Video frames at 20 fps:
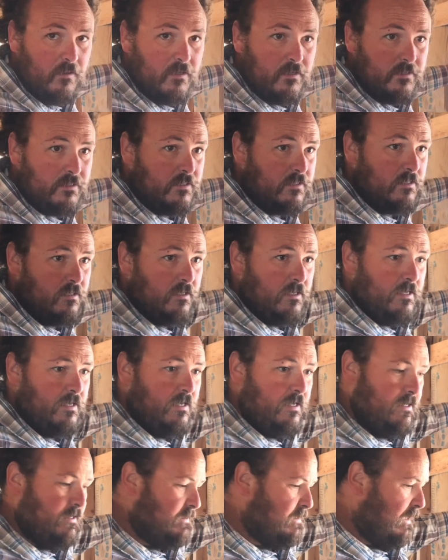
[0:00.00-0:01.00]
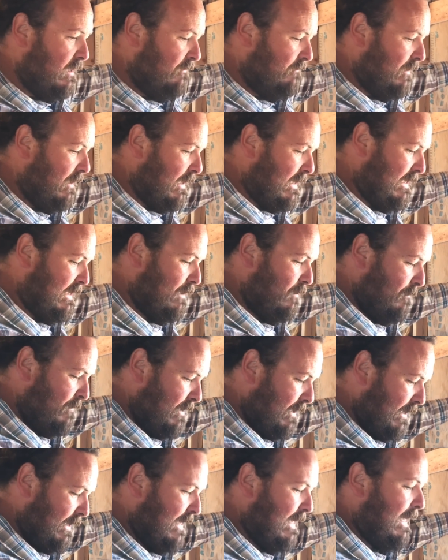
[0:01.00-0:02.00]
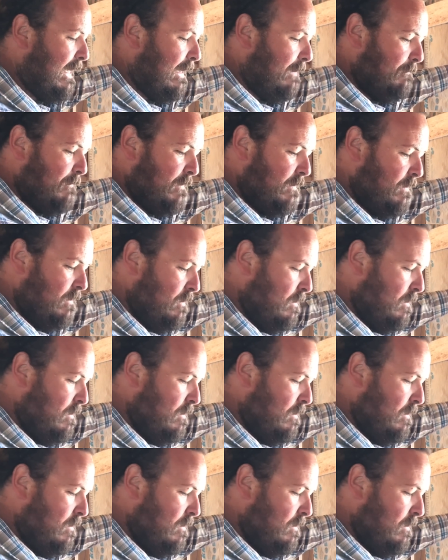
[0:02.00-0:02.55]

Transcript: this is that I've got a little bit of cup.